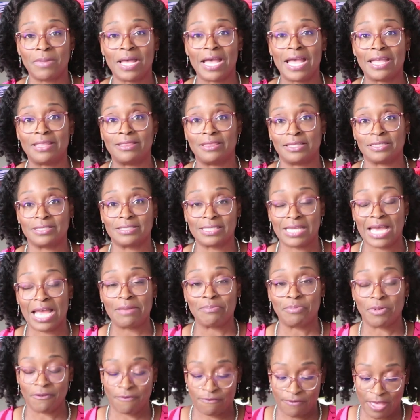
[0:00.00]
mind, the
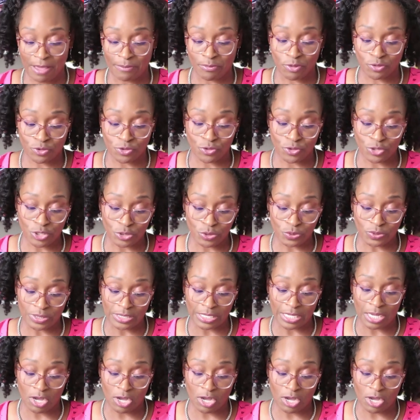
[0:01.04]
type of fabric you use.